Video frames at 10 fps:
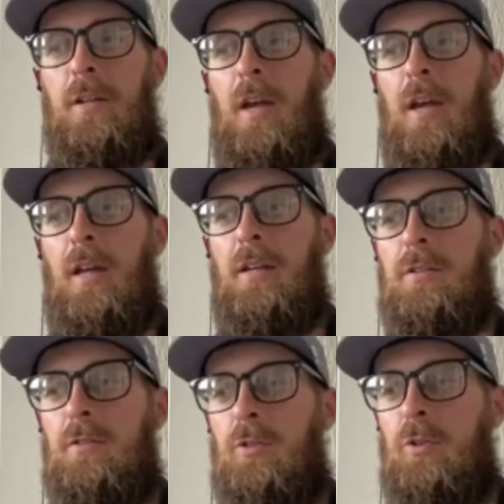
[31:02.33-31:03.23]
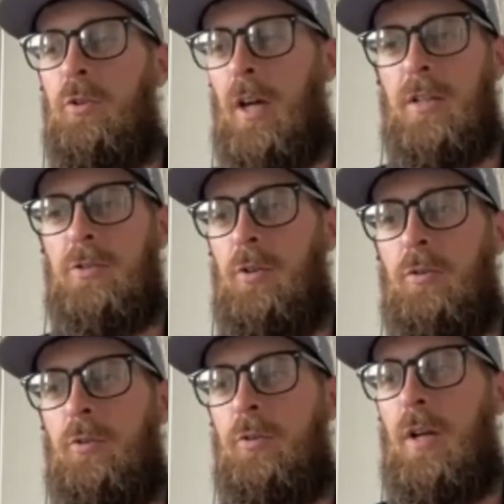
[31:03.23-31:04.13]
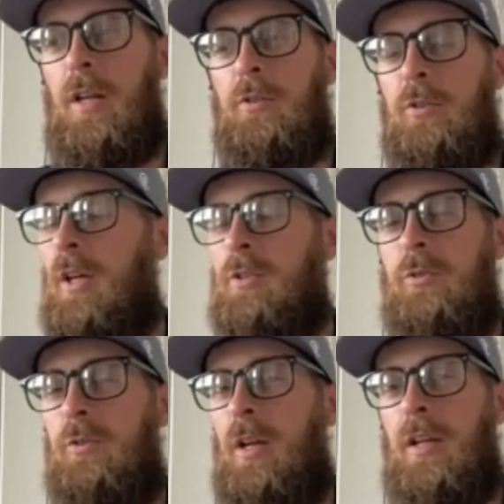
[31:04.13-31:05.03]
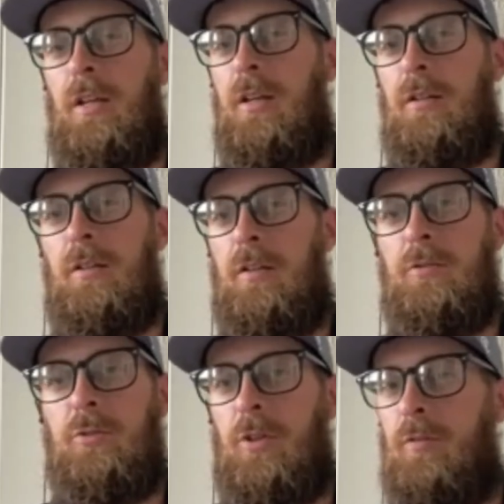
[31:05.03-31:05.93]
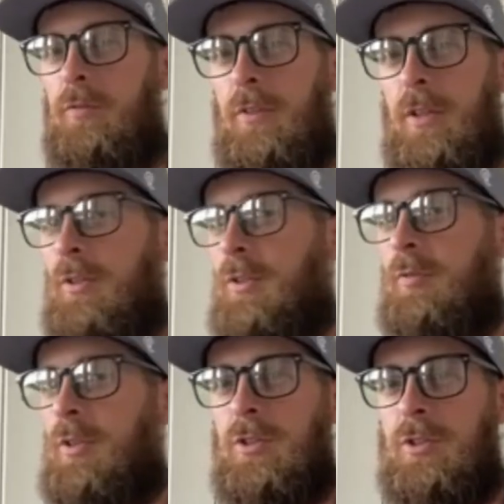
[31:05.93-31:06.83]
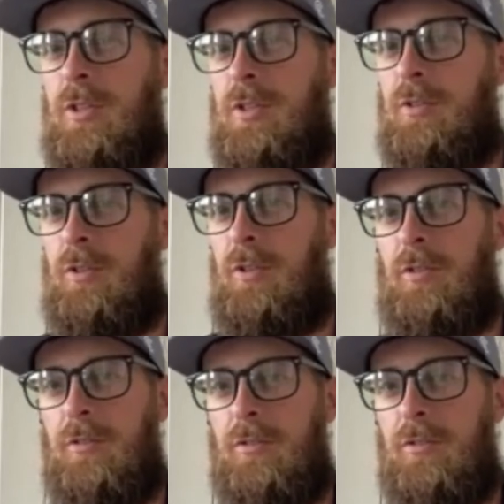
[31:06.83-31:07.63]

And you guys don't do any, do you guys do any sort of energy efficiencies or?